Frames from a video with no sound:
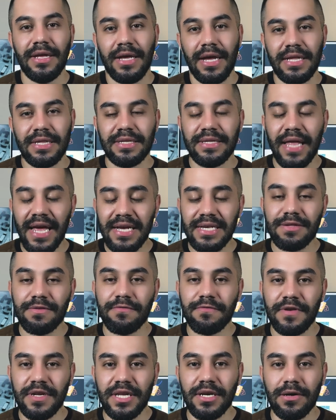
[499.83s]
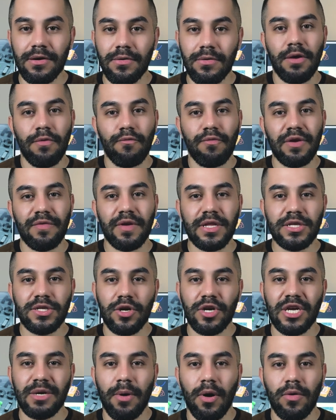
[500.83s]
In the next video, we will
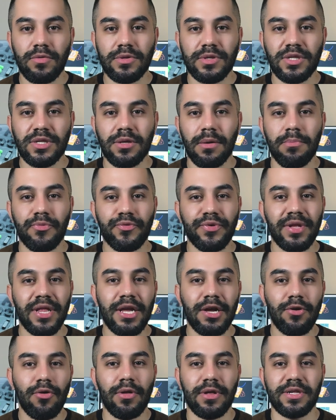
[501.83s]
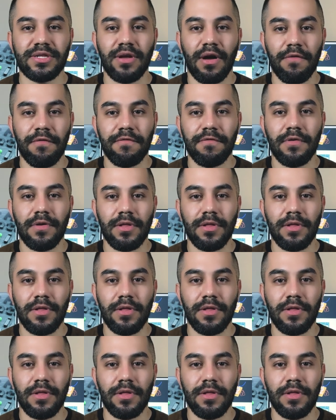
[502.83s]
talk about some really cool stuff,